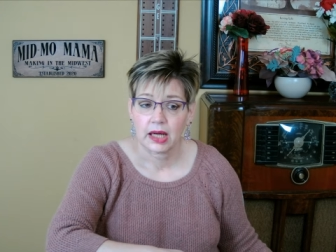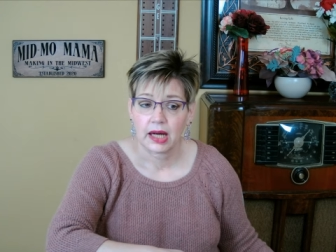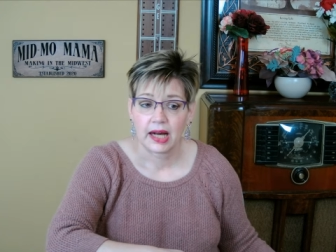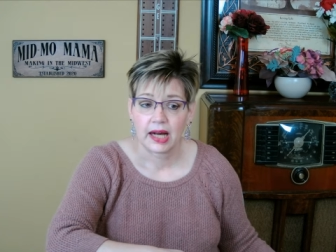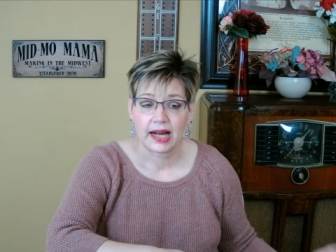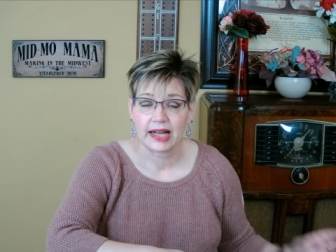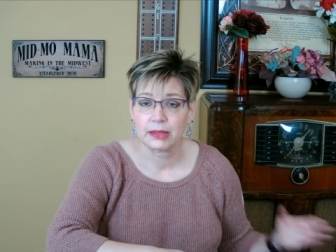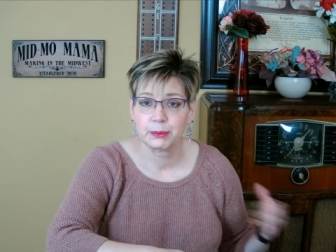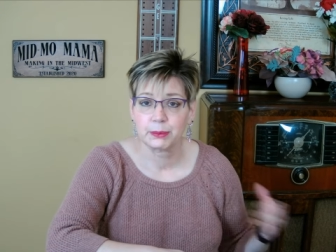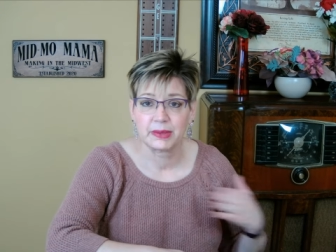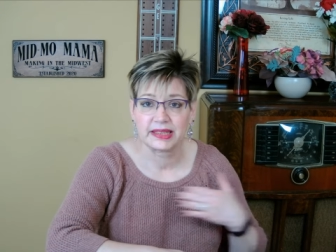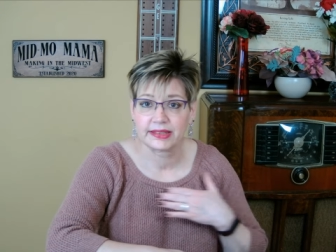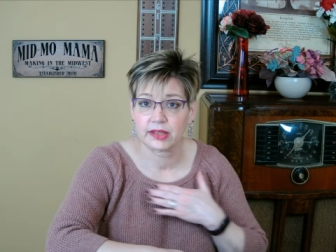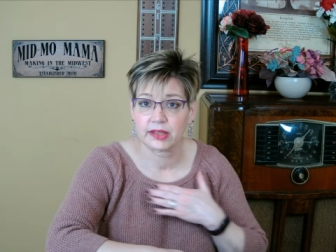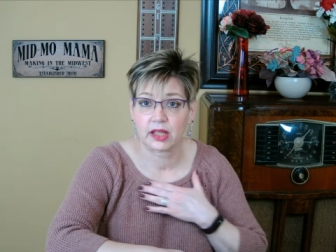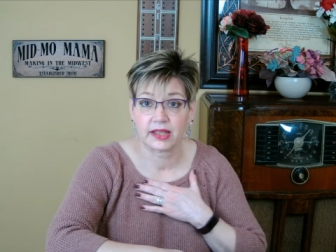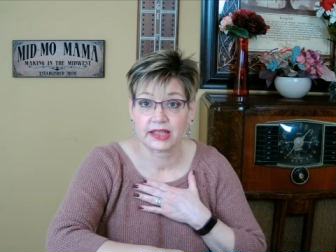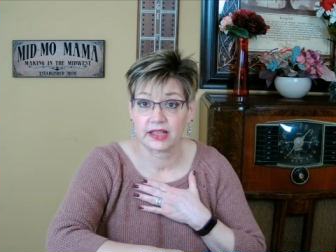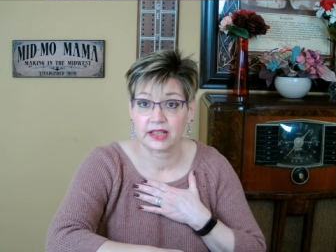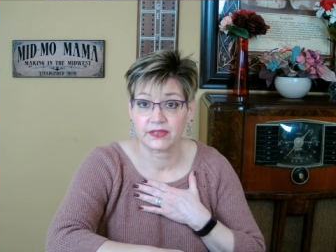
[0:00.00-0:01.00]
I may
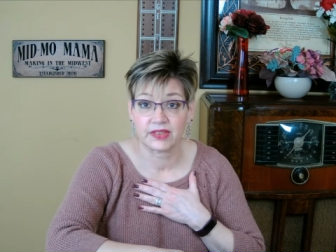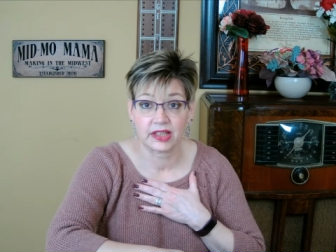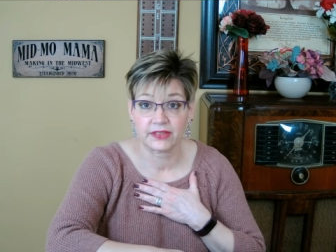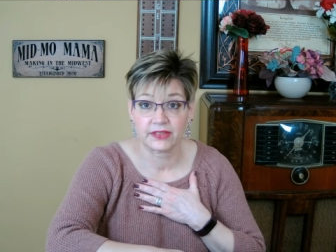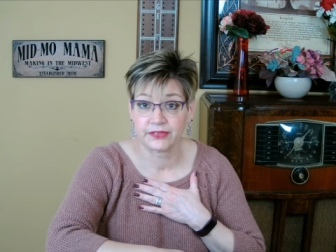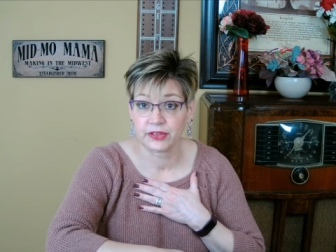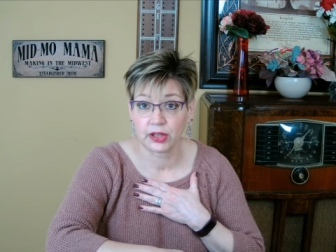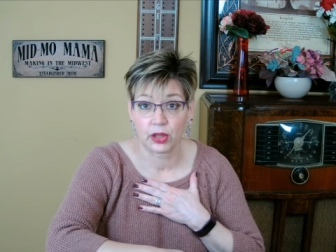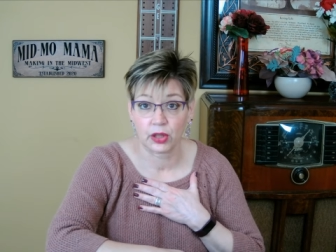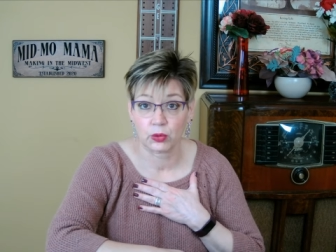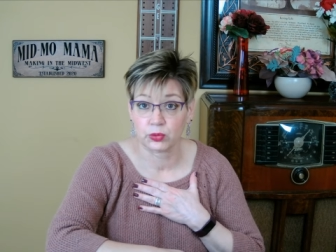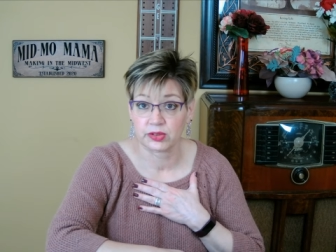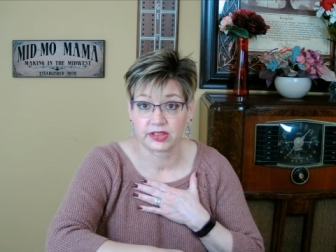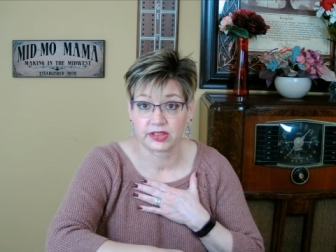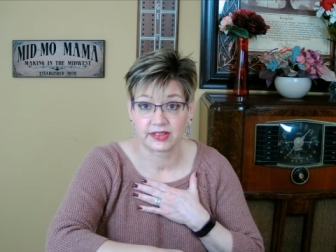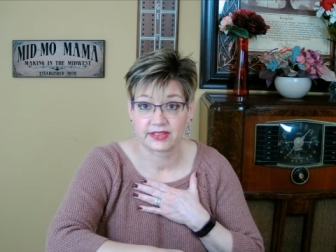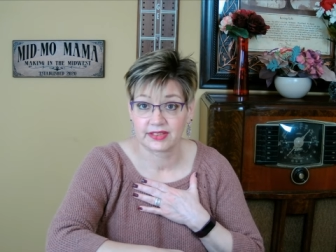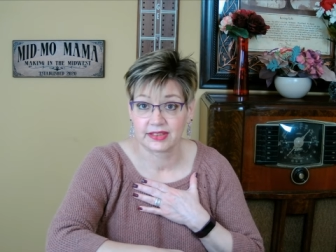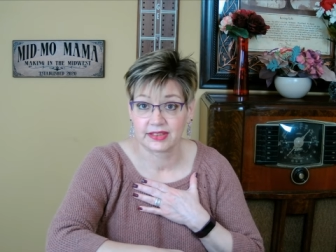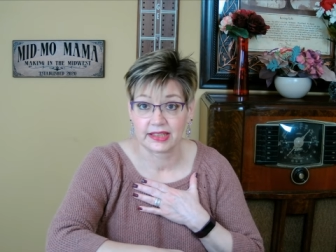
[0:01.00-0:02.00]
not have ever owned a
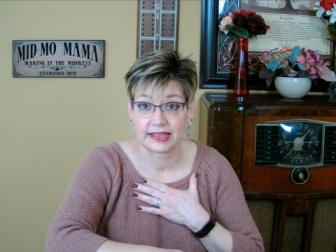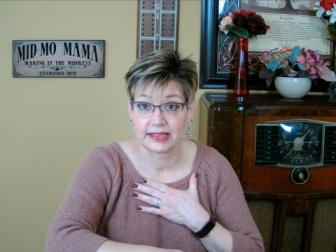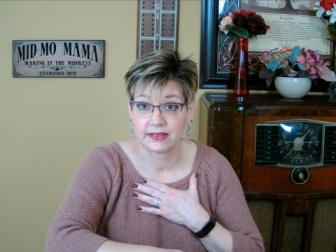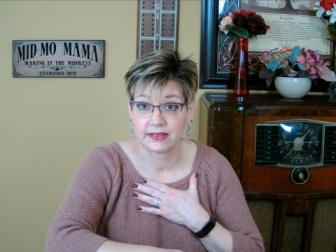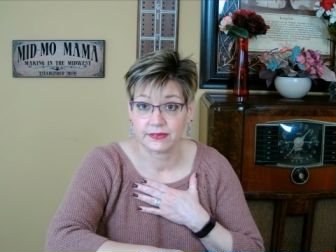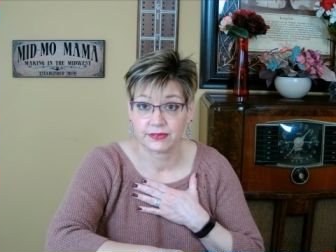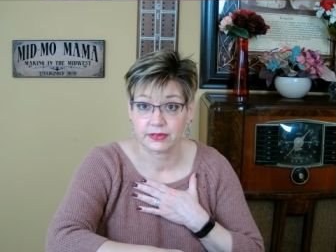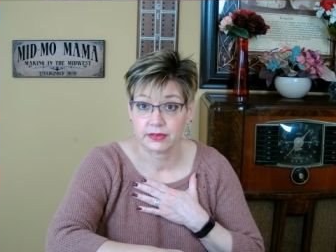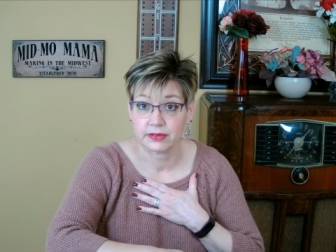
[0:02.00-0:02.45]
slave,